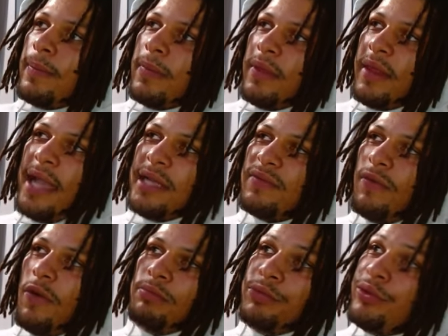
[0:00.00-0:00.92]
That's
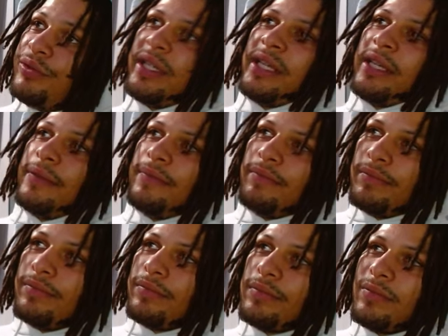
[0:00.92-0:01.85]
Rome Music
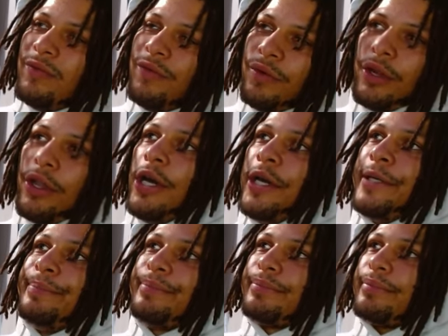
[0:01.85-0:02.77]
for y'all.
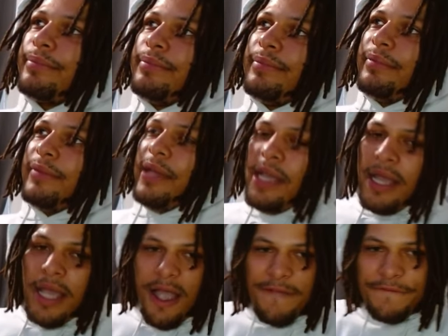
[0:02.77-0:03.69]

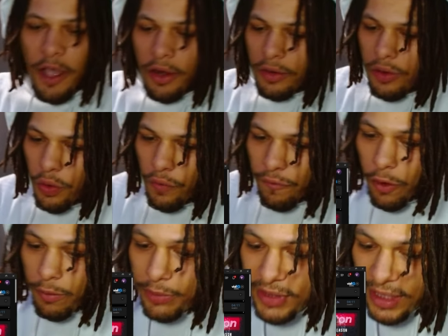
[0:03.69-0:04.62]
If y'all don't know who
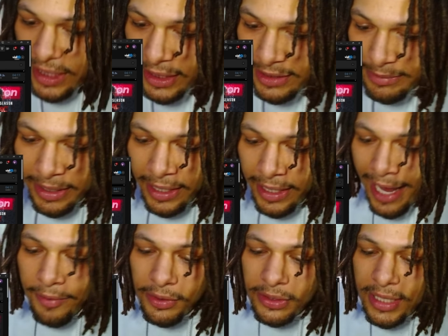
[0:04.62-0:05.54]
Rome Music is, man, I
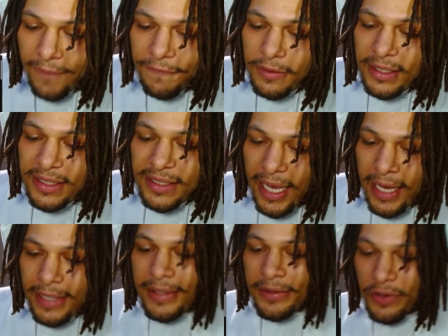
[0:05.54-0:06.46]
would definitely
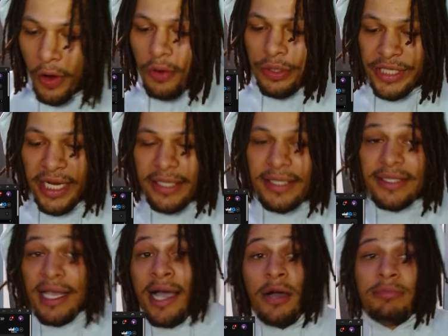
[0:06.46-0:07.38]
say go check this
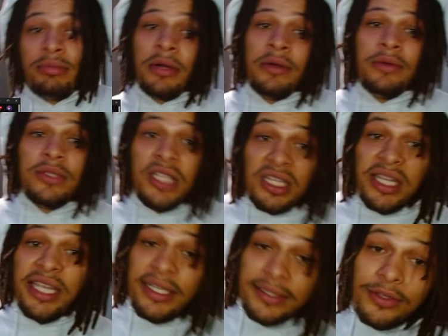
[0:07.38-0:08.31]
out, bro. The
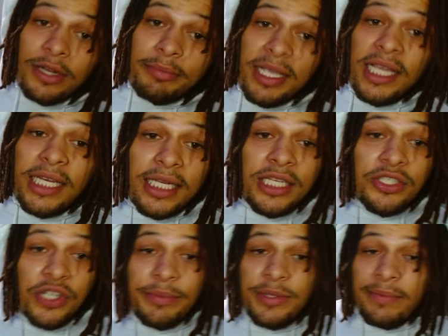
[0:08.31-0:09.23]
link is going to be in the
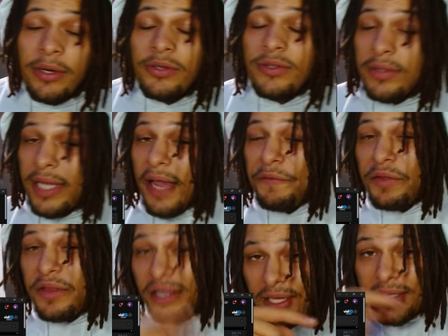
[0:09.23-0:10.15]
description, bro. So
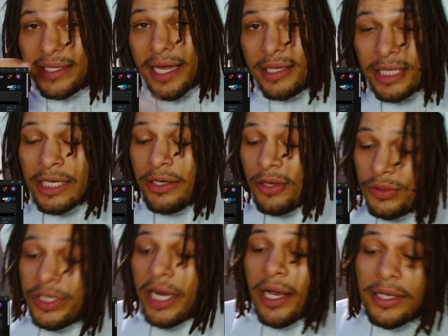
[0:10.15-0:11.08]
definitely click that link. Go
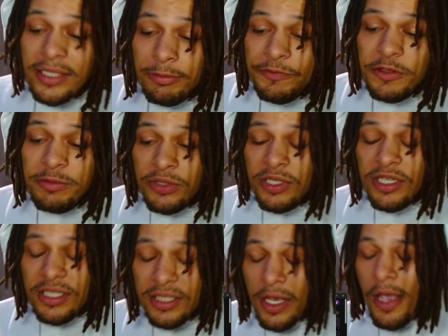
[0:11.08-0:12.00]
check out some of his music
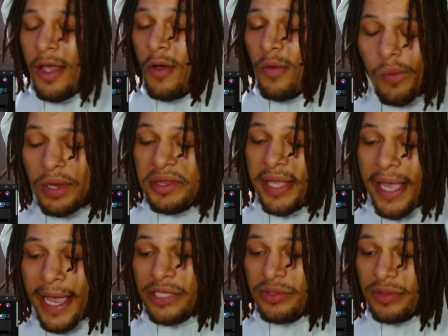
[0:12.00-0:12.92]
because what the
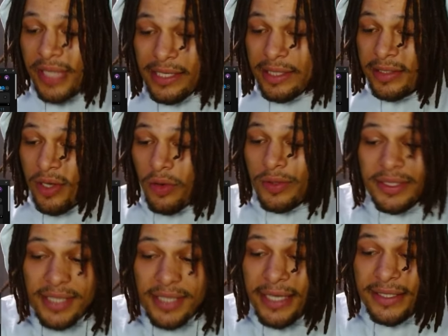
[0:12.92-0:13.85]
actual... that Yo, this
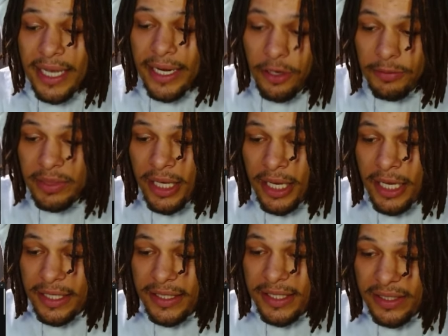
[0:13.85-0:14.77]
guy's scaring me.
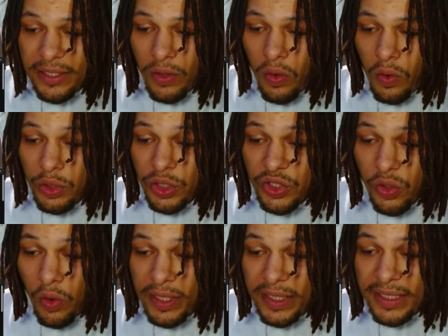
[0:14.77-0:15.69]
This isn't the only
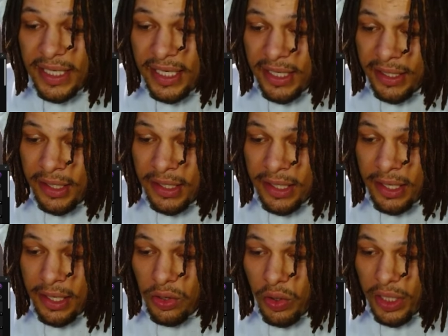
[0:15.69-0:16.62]
song he's in.
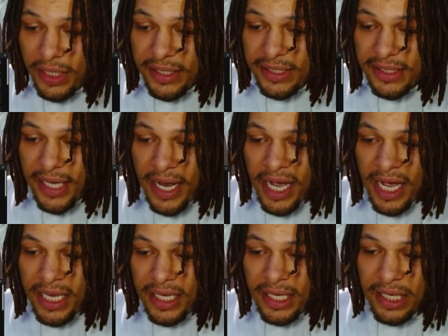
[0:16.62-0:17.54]
Look at this
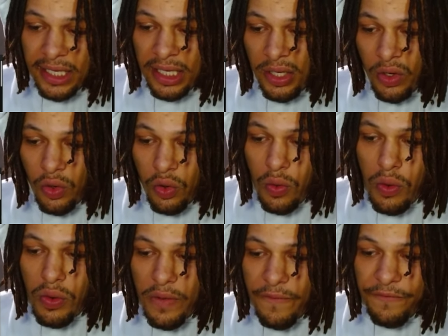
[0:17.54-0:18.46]
guy. Who
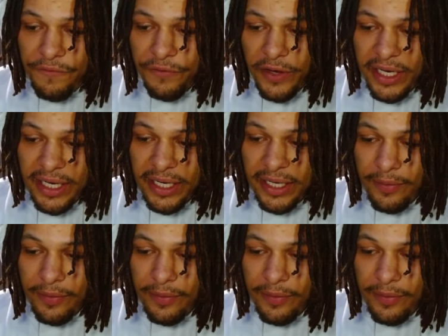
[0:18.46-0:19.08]
the freaking...